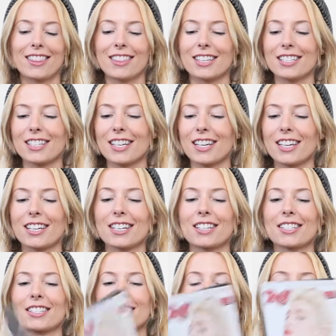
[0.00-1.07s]
This
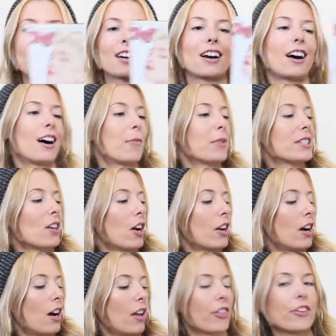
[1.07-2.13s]
is got
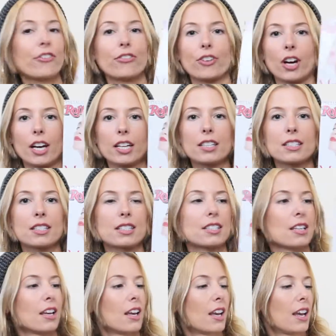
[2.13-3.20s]
Madonna on the
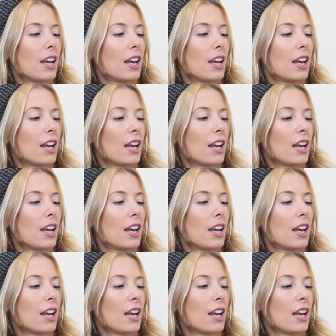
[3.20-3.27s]
front,